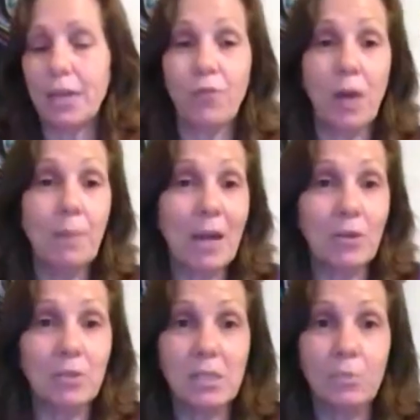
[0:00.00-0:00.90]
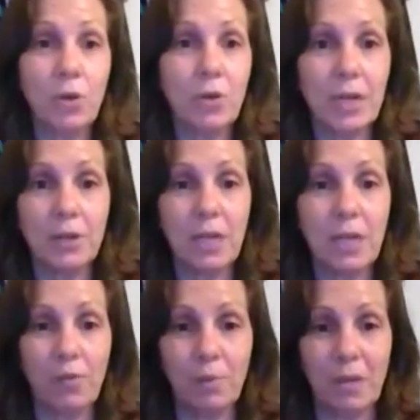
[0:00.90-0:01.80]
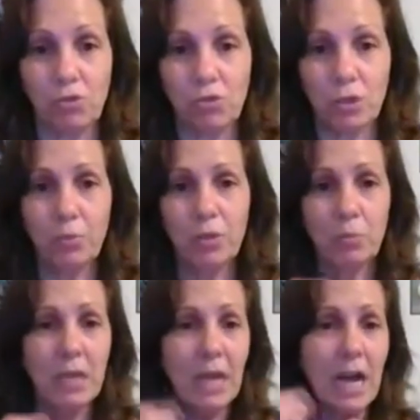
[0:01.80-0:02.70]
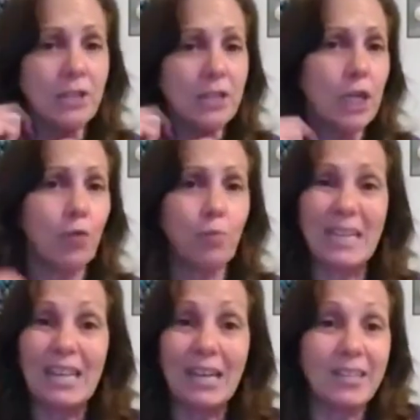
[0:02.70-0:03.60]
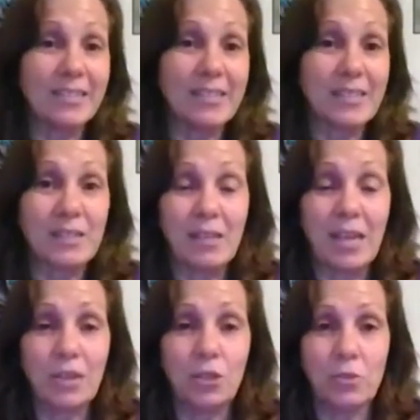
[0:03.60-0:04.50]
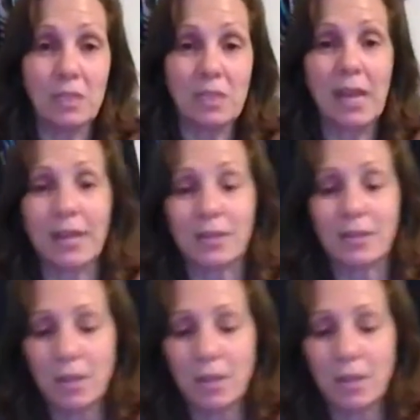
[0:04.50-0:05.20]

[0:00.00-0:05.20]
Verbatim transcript: if I'm out somewhere and I don't have a pendulum with me, I'll take off my necklace and use that.